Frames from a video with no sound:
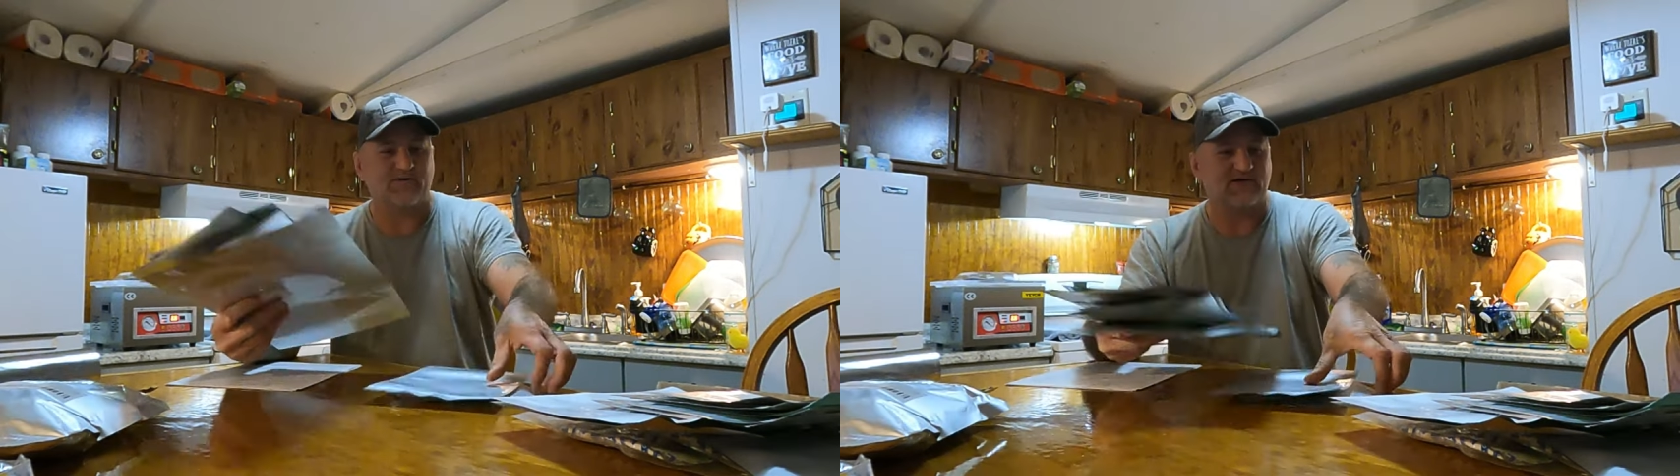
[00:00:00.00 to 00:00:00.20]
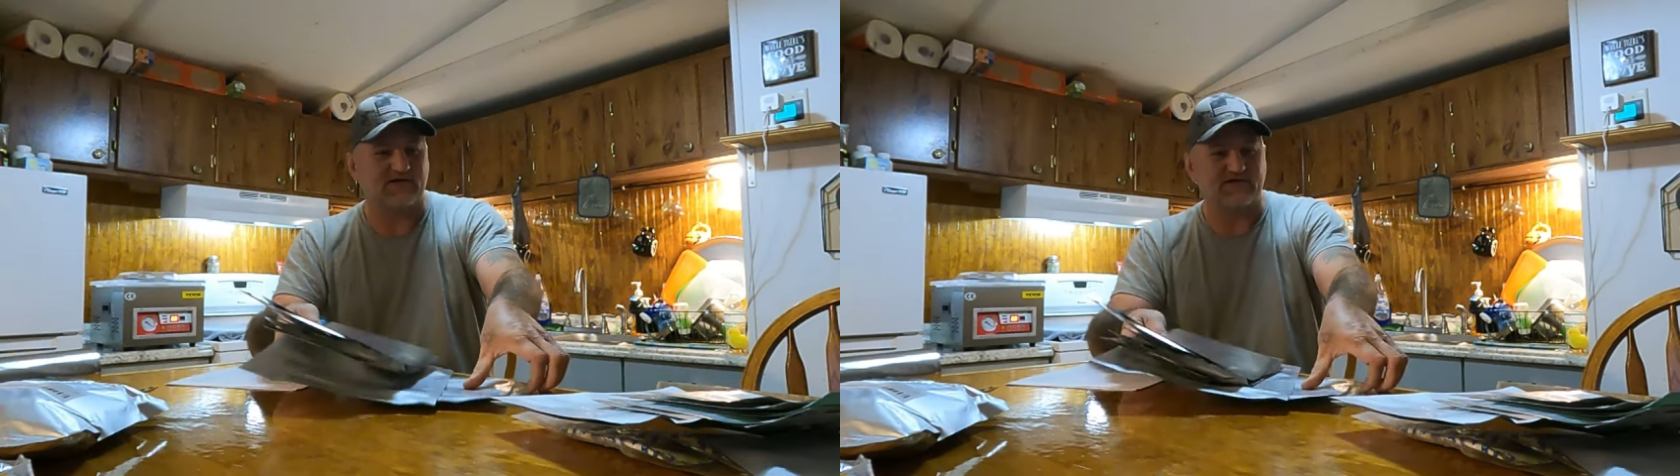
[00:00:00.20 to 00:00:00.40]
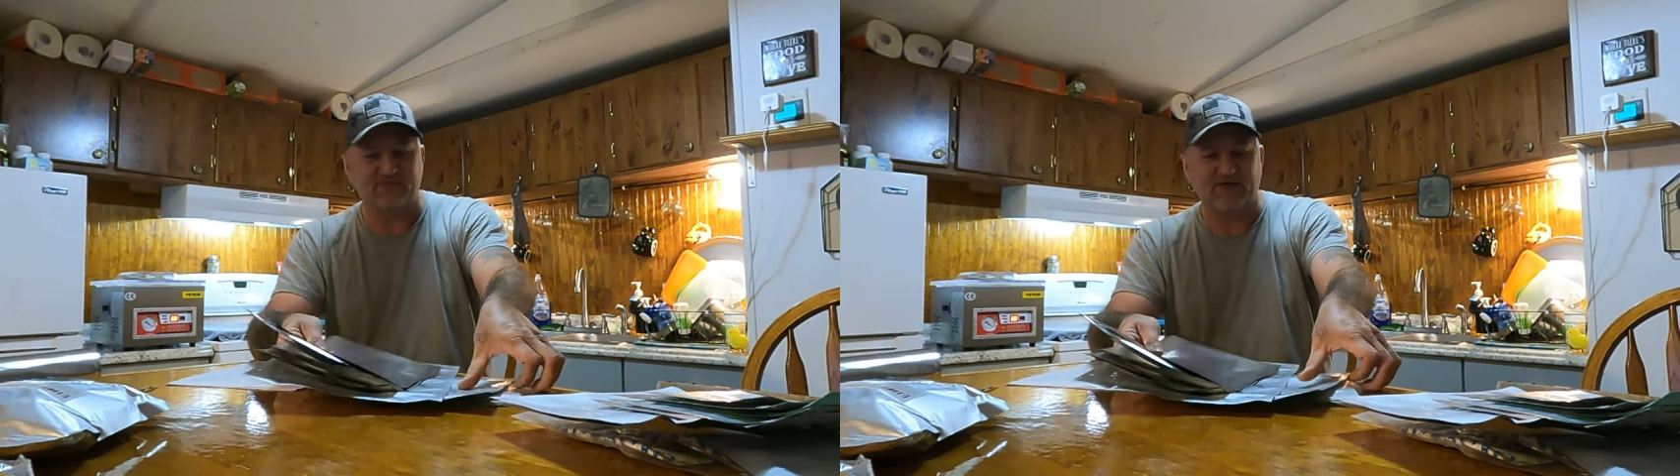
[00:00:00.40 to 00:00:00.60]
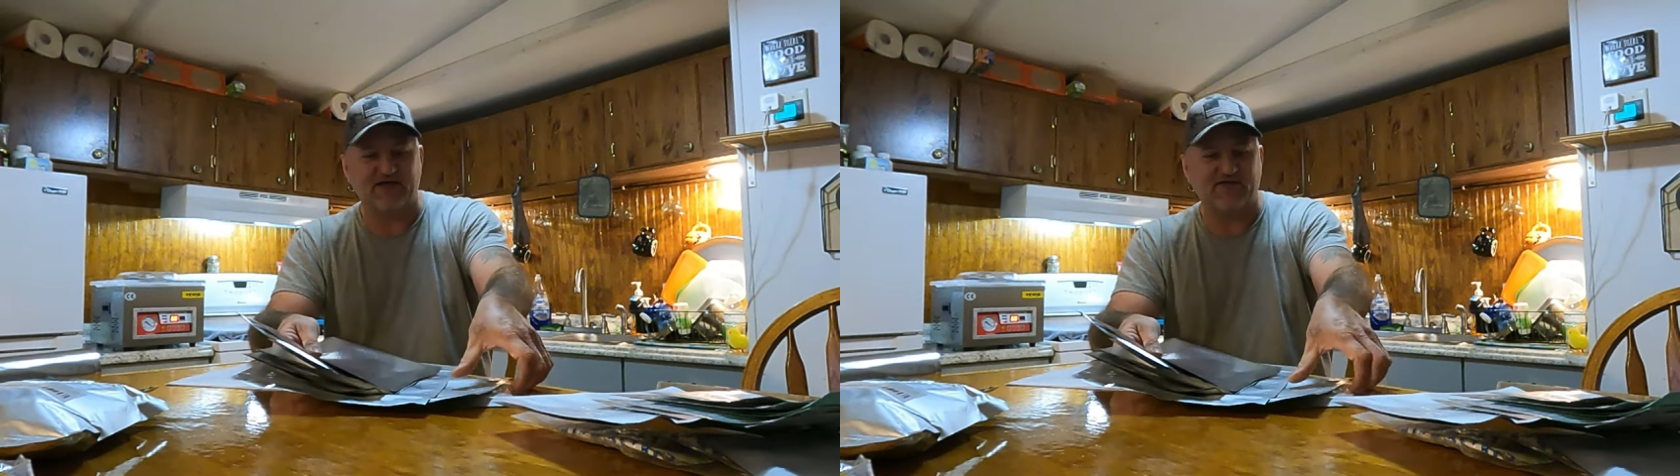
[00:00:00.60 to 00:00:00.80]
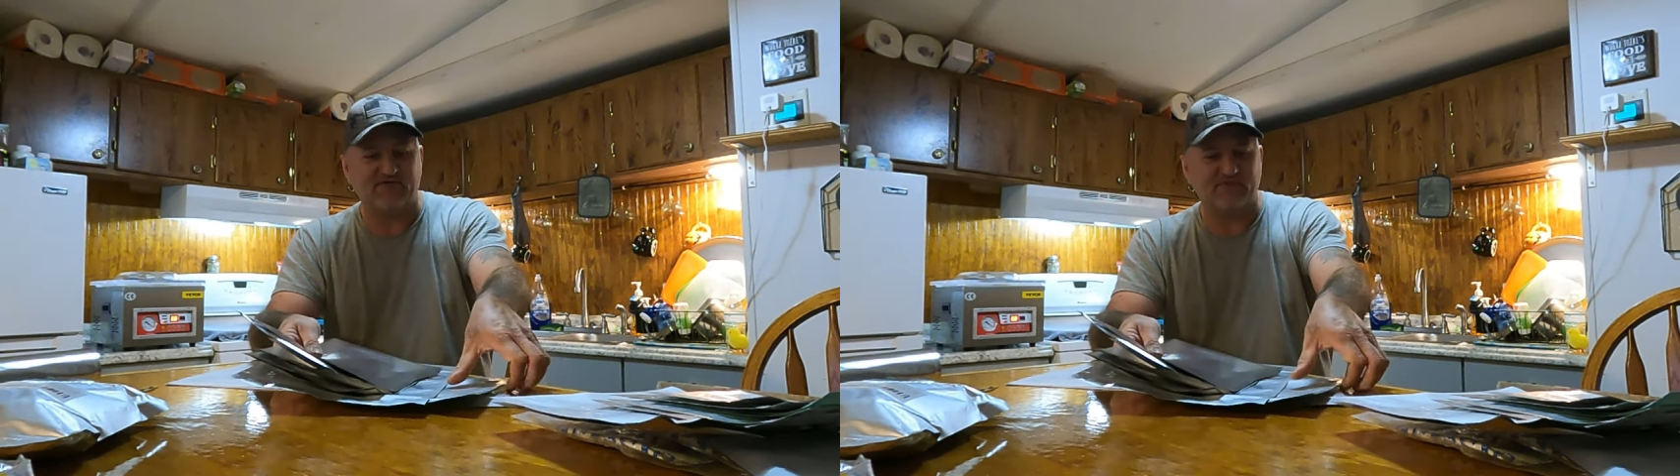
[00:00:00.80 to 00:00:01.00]
it because there's so
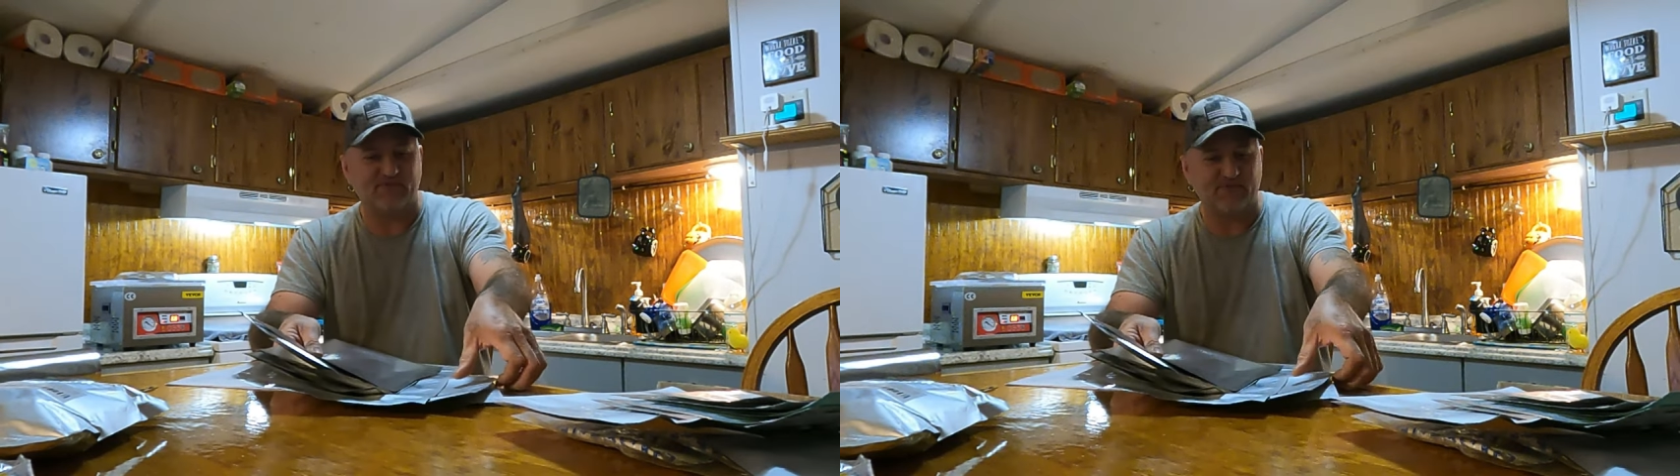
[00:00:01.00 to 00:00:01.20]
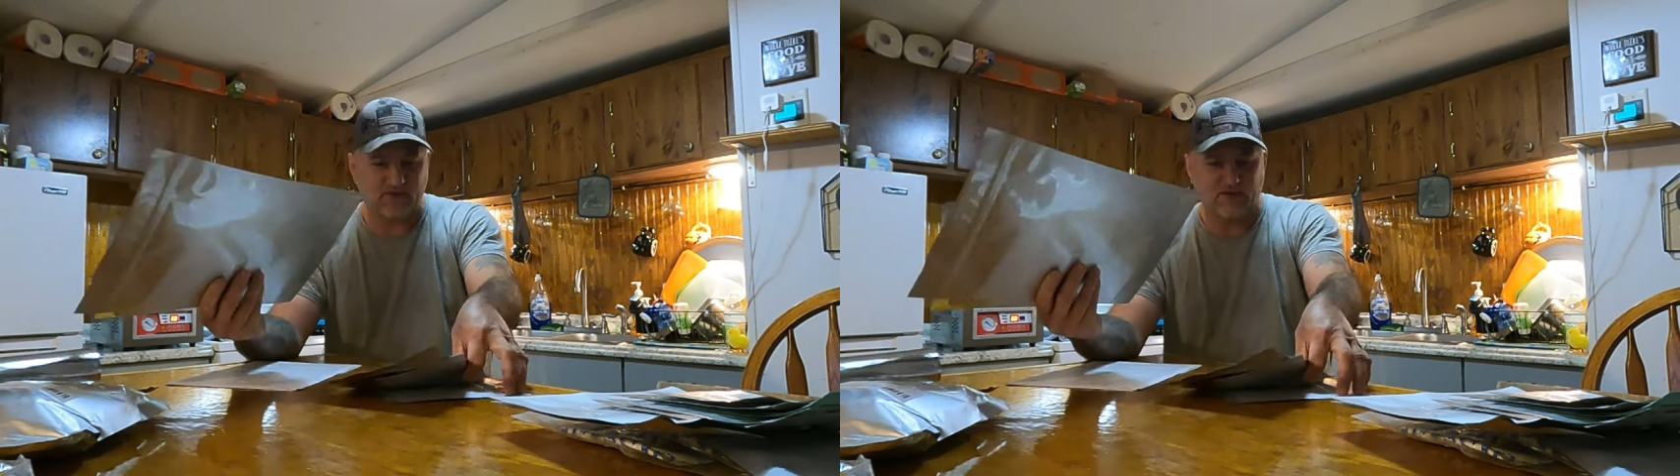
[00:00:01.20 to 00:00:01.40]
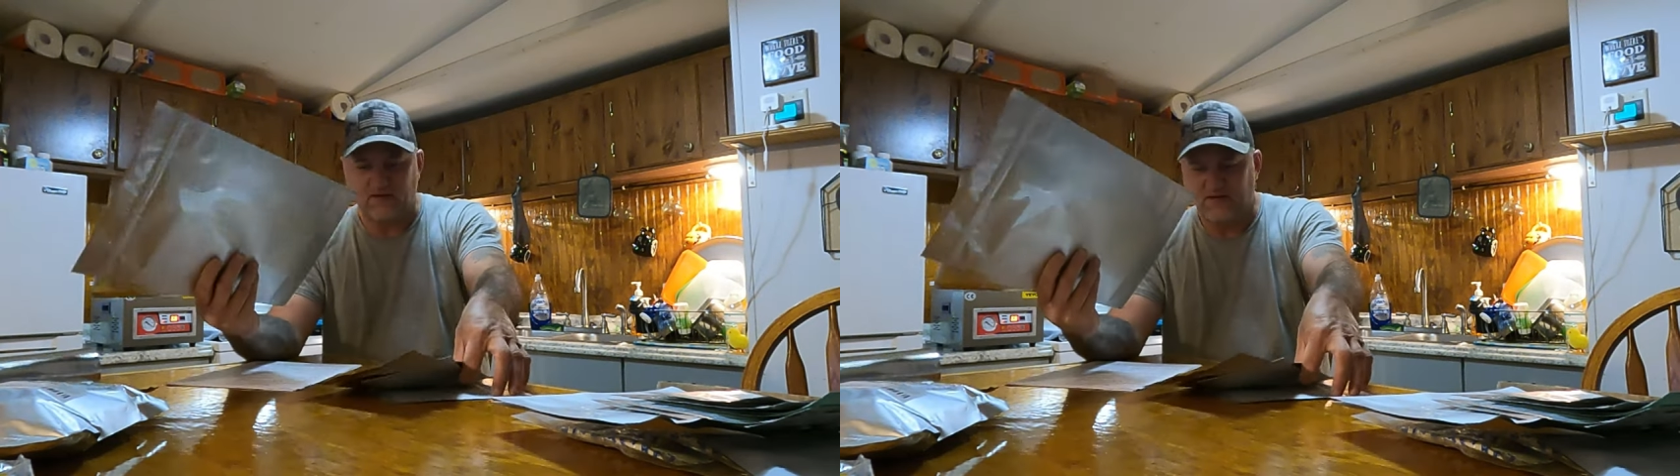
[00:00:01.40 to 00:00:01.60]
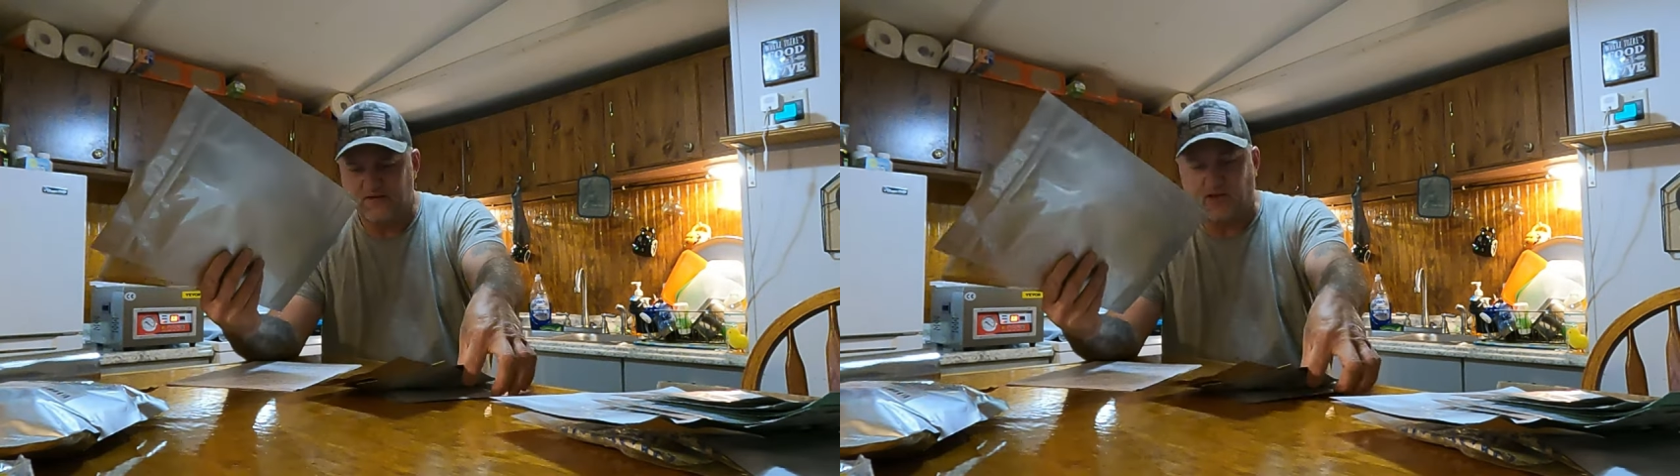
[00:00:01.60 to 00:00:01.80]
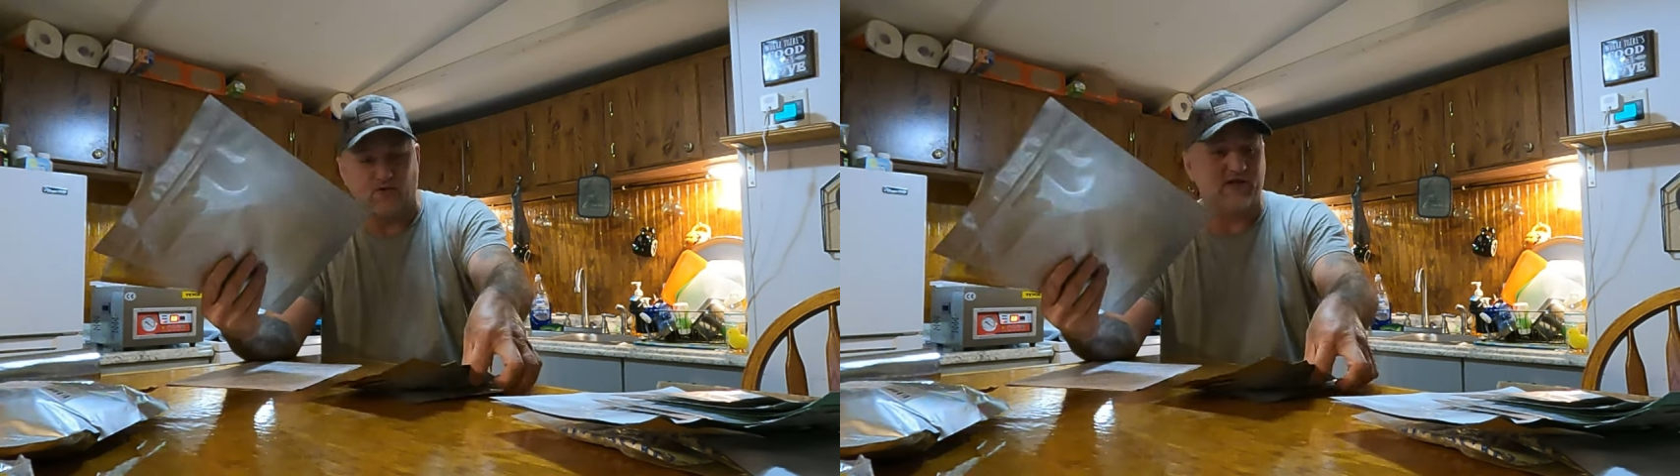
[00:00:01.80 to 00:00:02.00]
many of them.
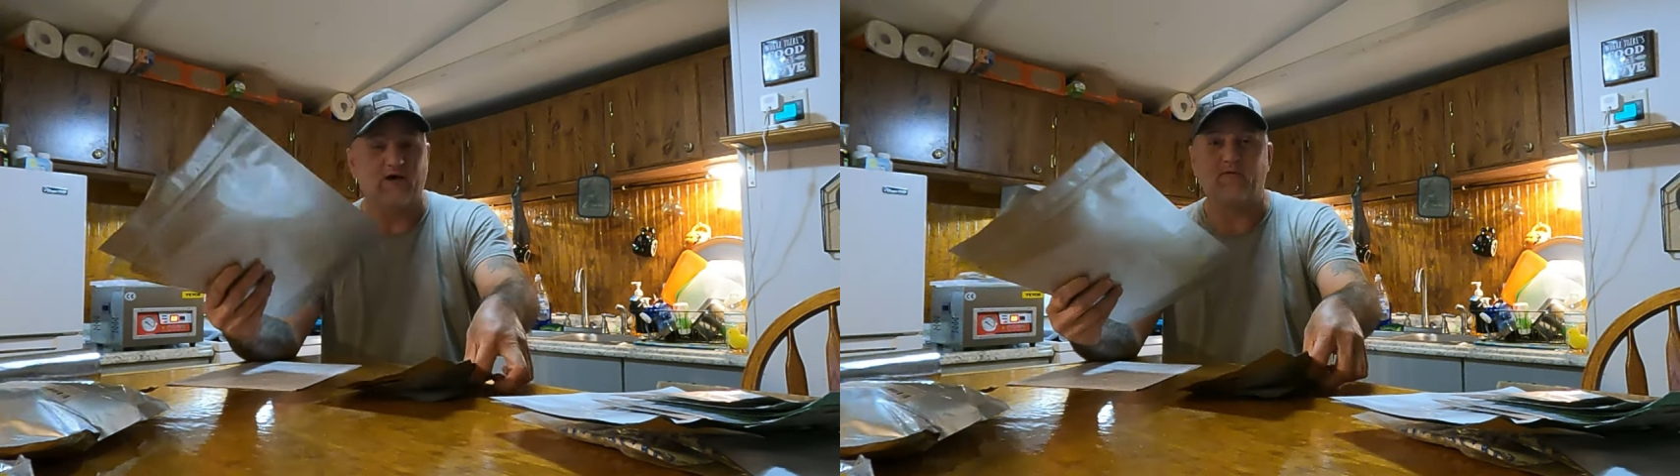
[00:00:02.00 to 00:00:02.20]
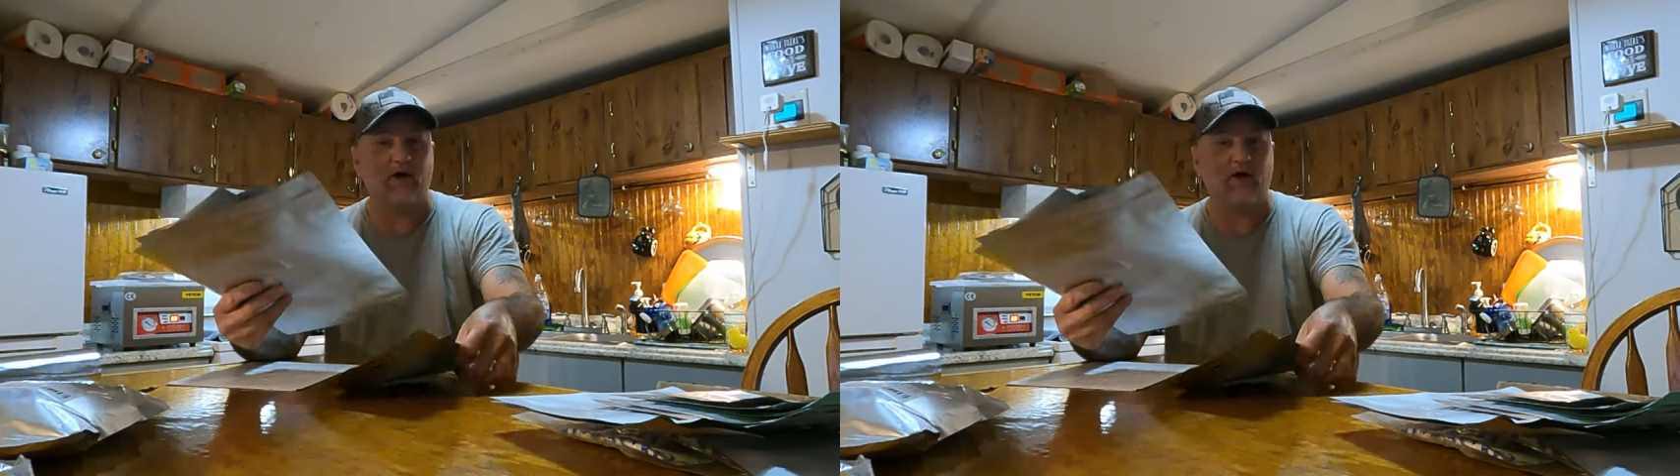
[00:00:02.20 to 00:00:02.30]
I really don't